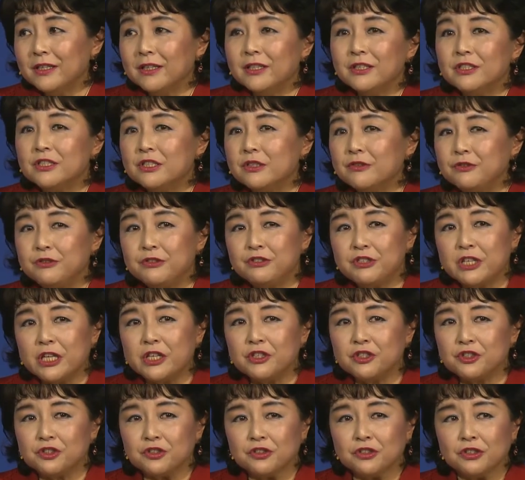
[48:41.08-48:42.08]

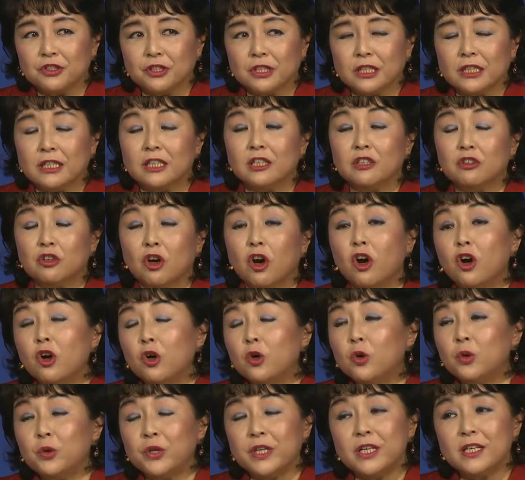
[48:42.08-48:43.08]
civilization in
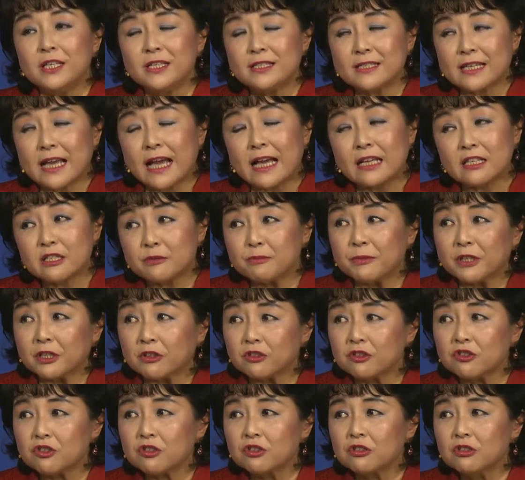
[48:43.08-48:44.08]
all its
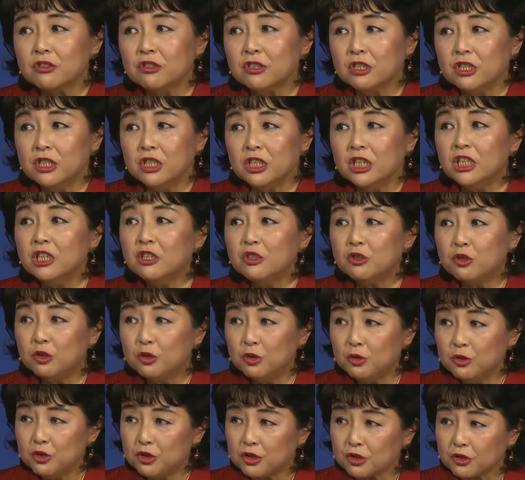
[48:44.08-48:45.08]
aspects,
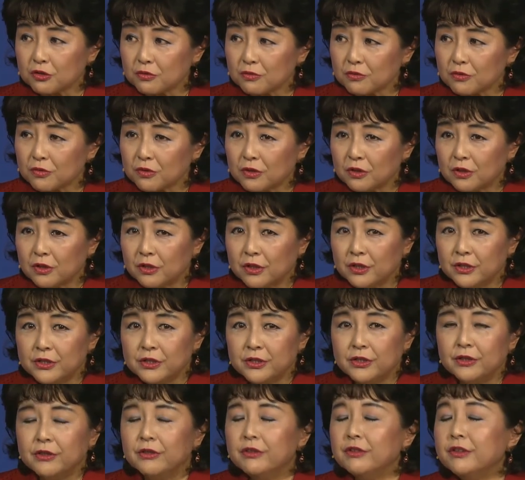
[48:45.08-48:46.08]
inclusion,
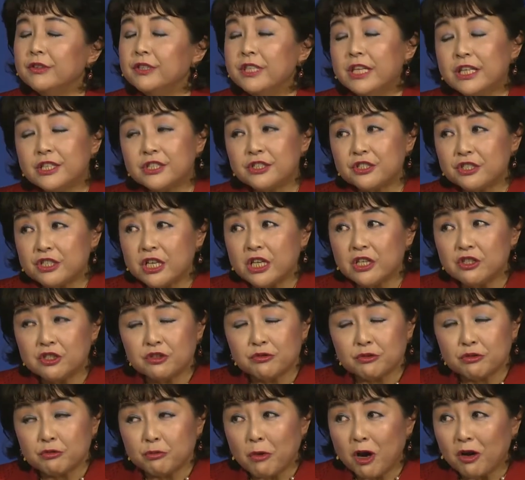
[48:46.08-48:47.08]
next stage
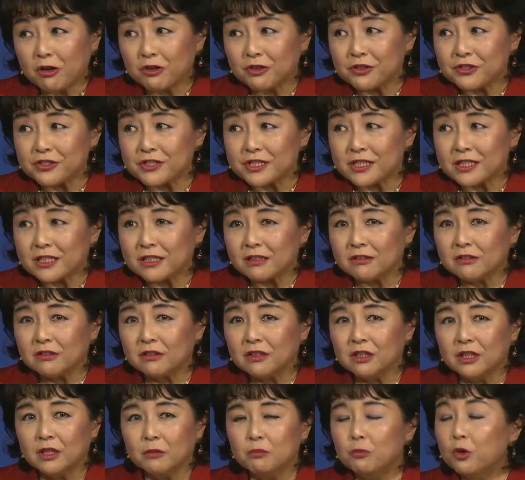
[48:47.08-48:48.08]
of democracy,
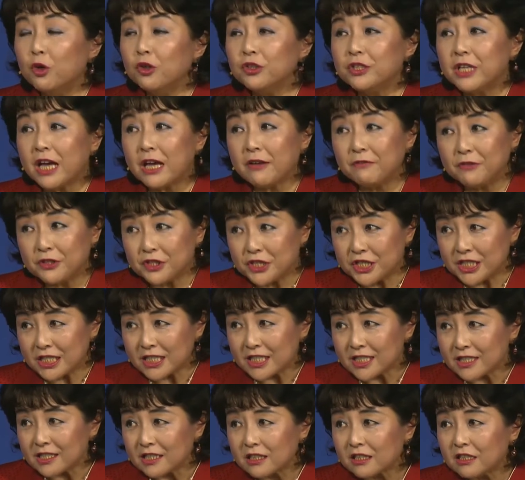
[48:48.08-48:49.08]
more
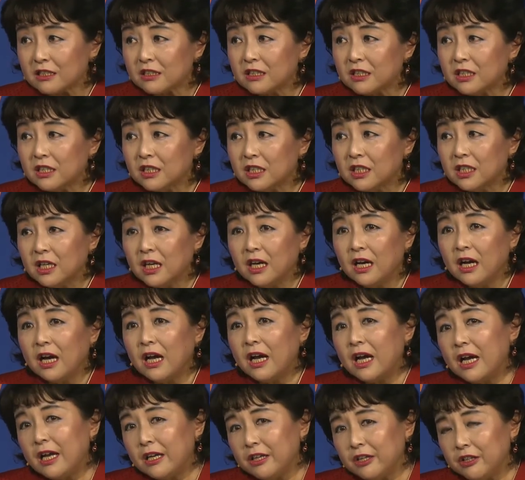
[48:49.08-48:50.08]
diversity,
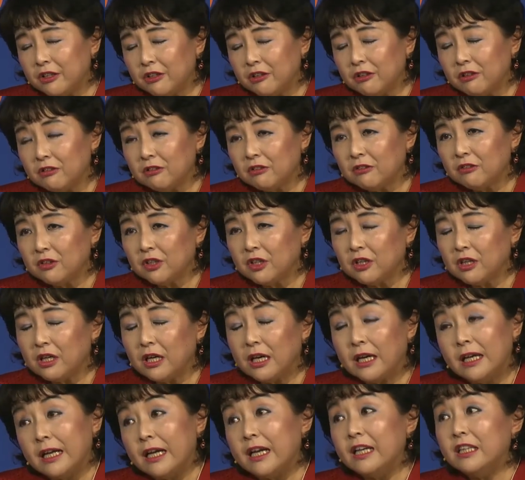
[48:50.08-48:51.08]
higher
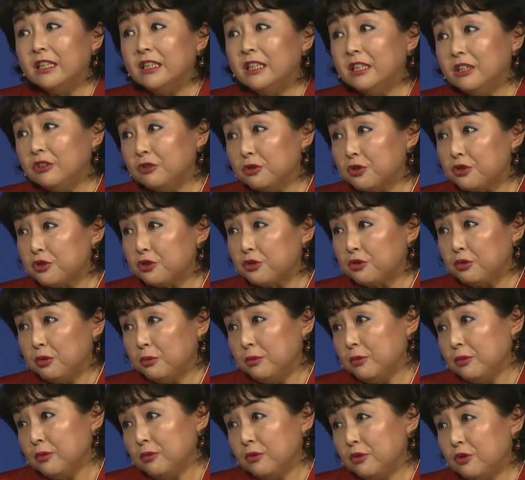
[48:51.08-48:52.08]
ideals
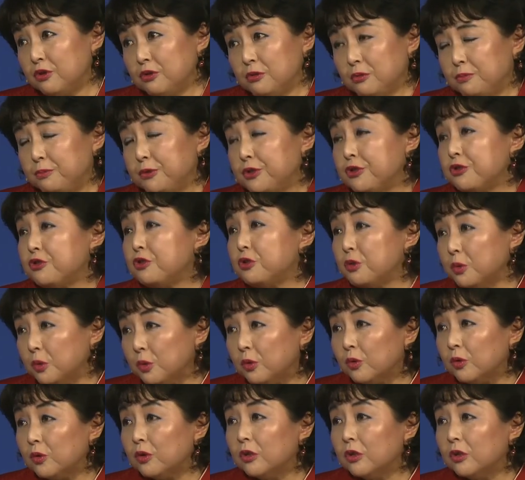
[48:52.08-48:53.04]
to pursue.